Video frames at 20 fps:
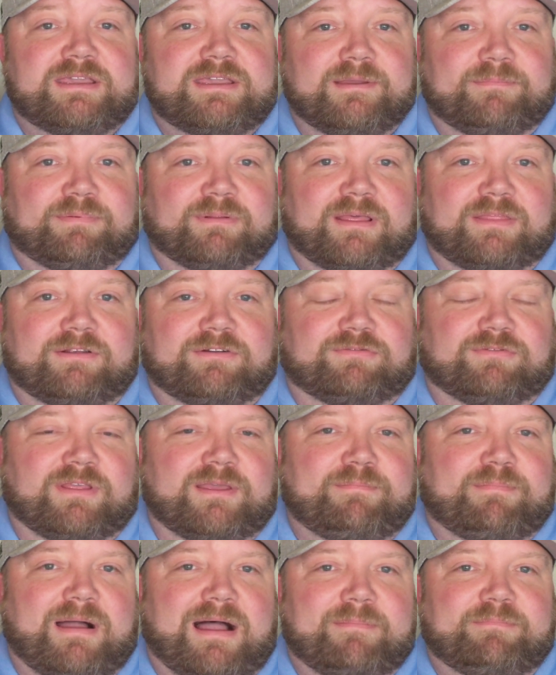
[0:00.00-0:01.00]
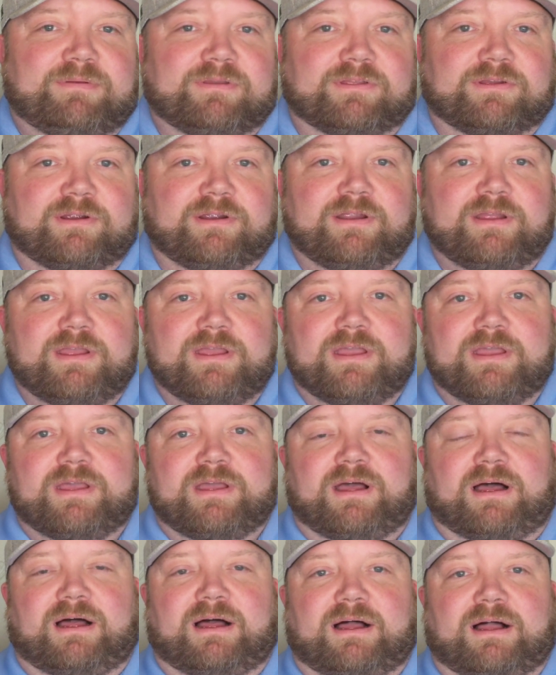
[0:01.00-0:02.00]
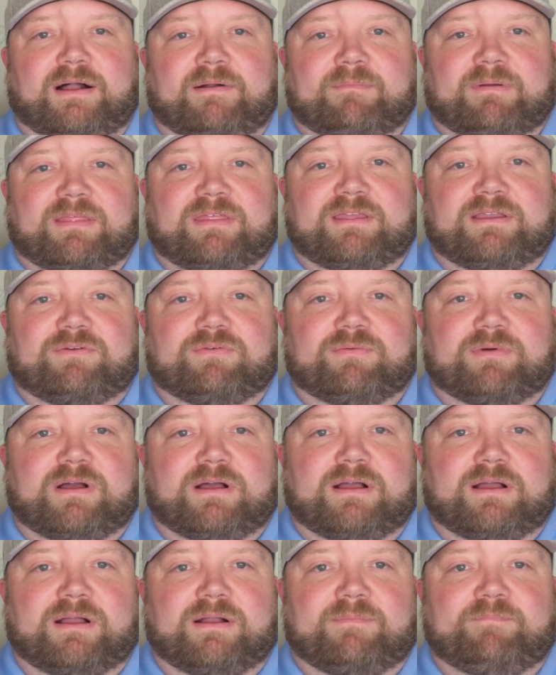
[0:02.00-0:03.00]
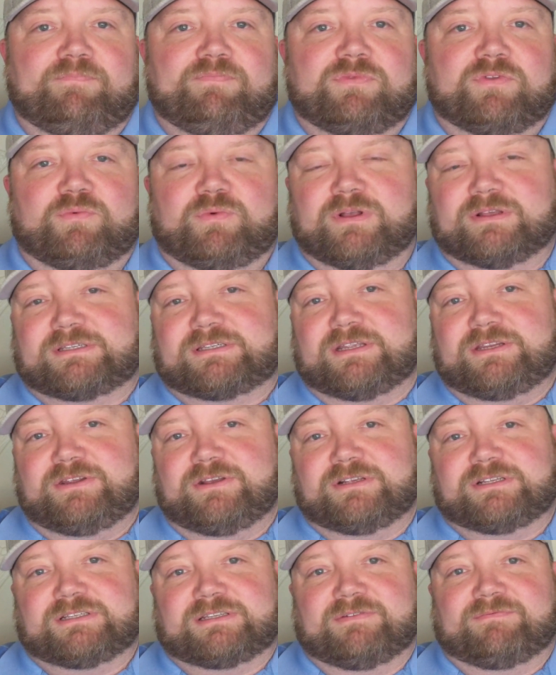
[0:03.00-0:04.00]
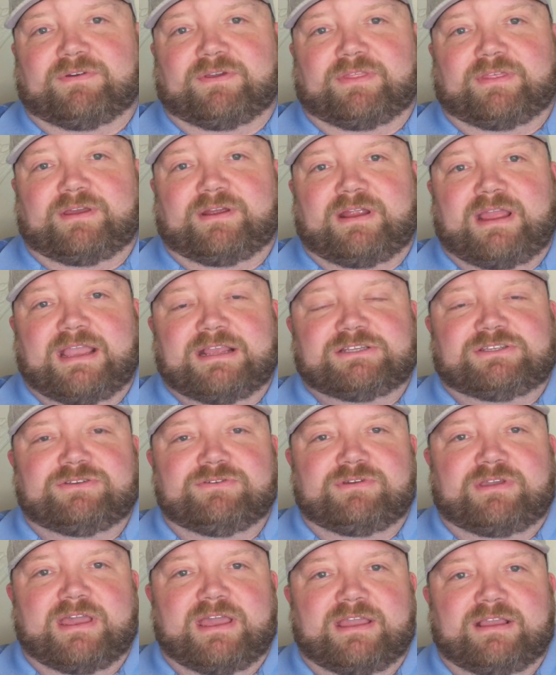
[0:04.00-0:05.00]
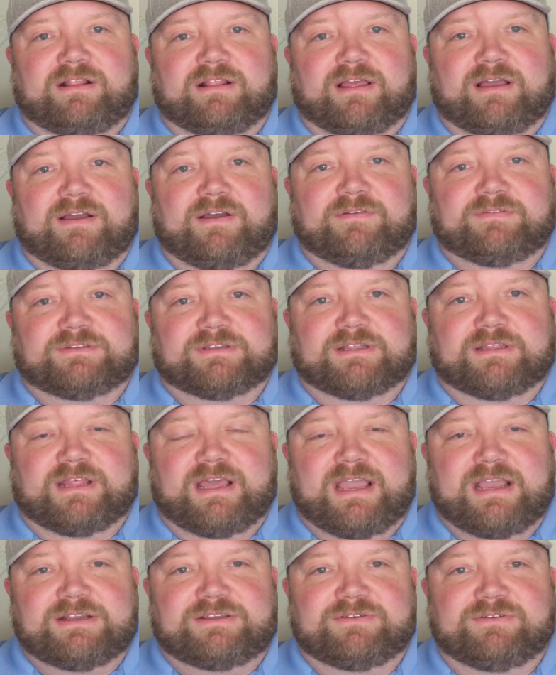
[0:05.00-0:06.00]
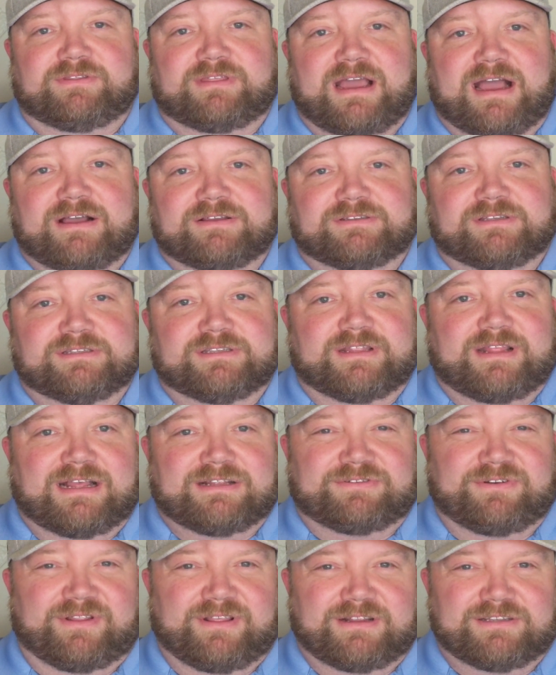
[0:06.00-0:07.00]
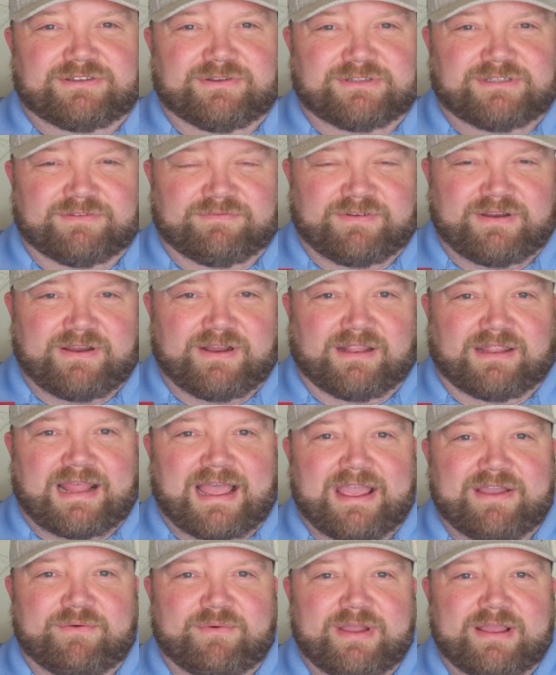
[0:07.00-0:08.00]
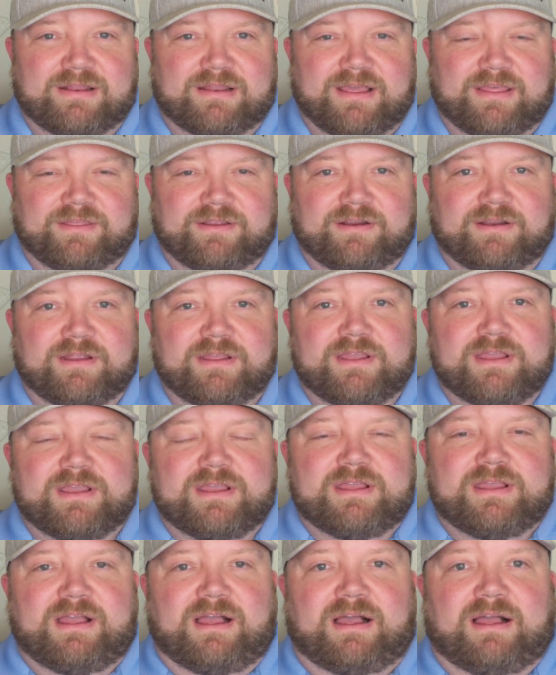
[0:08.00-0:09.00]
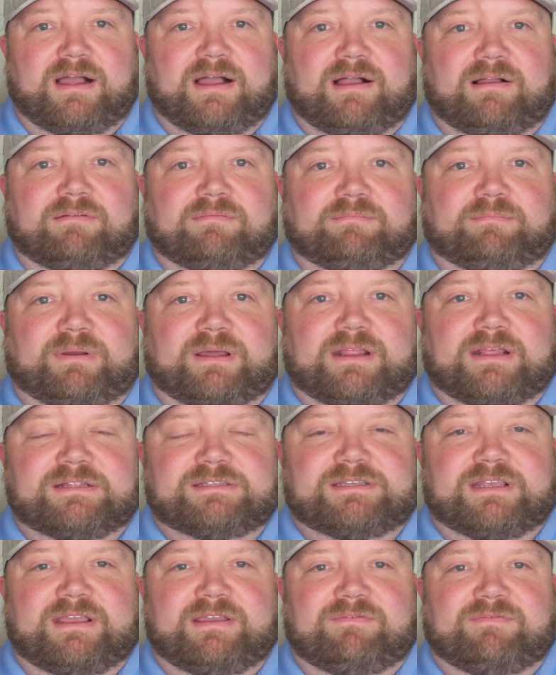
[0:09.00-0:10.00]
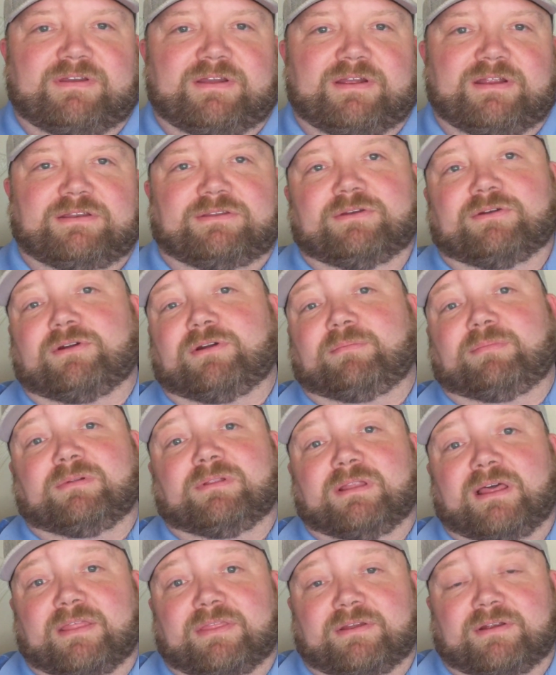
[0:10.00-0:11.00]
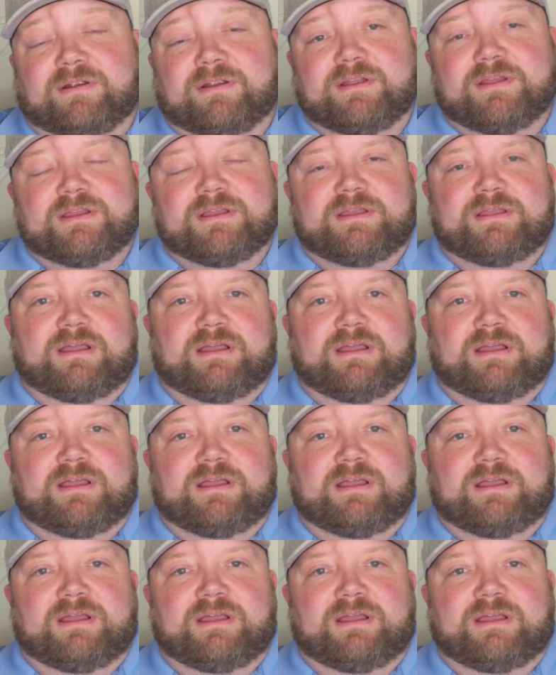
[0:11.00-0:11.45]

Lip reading: Kip Leather is really popular. I think Wilson uses it for their A2K gloves and the A2000s and that sort of thing. So it's a very lightweight leather, but it's a very durable leather.